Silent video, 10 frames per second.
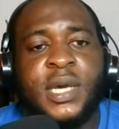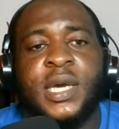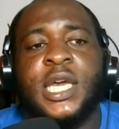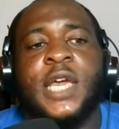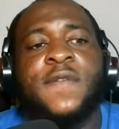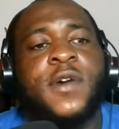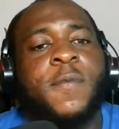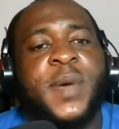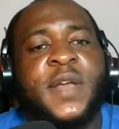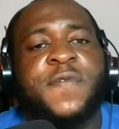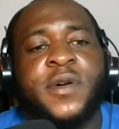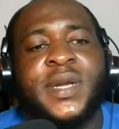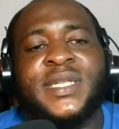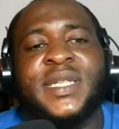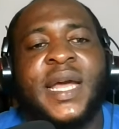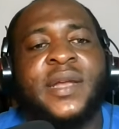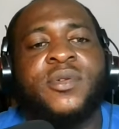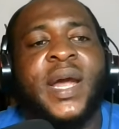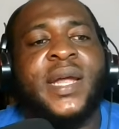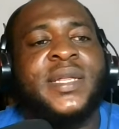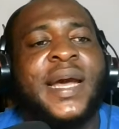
If you're paid for it, then you are entitled to